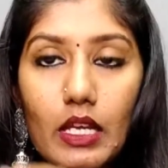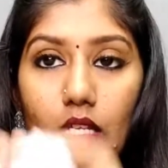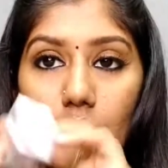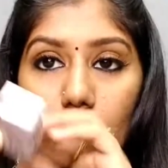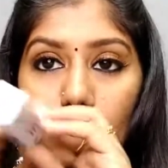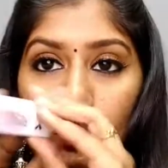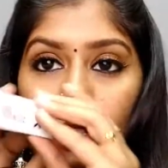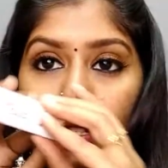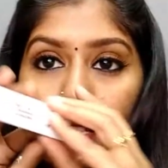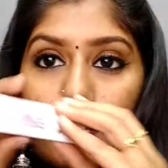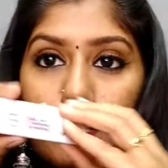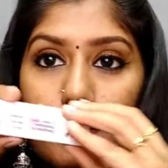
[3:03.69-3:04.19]

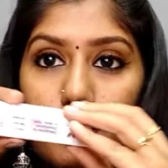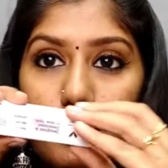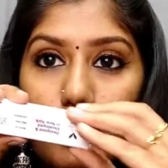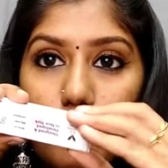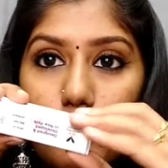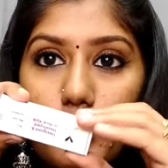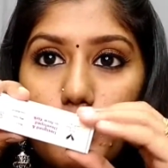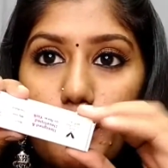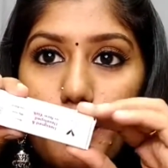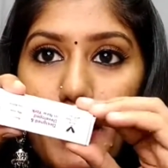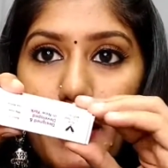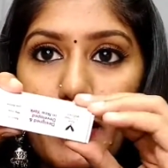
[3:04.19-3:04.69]
So this is how
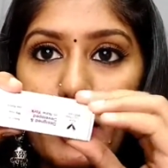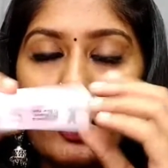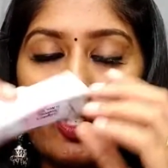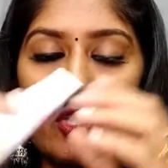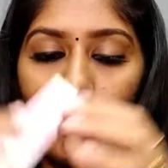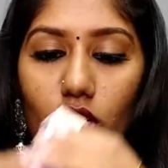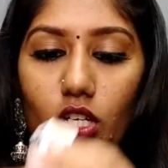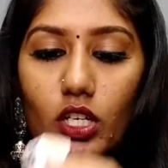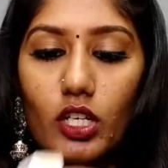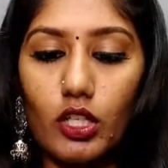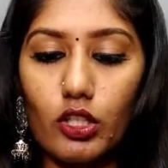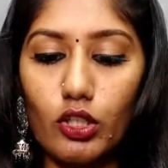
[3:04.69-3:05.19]
the
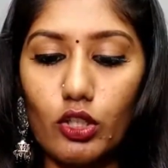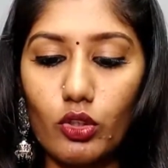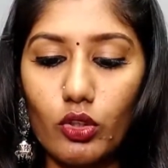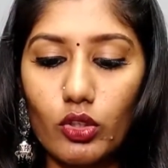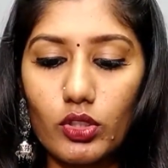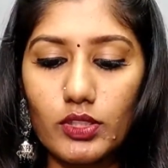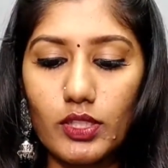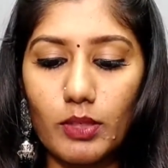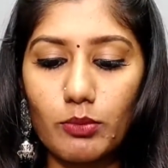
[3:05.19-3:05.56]
packaging looks.